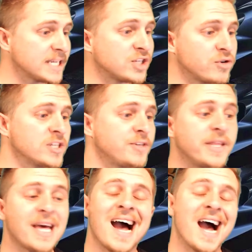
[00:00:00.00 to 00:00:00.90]
is going to be the
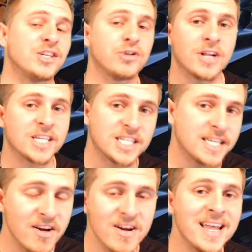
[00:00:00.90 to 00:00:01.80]
hydraulic
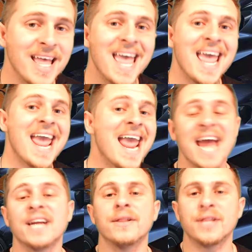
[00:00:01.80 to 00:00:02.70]
steering
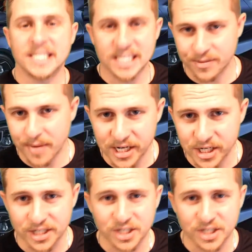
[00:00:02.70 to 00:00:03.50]
and the suspension.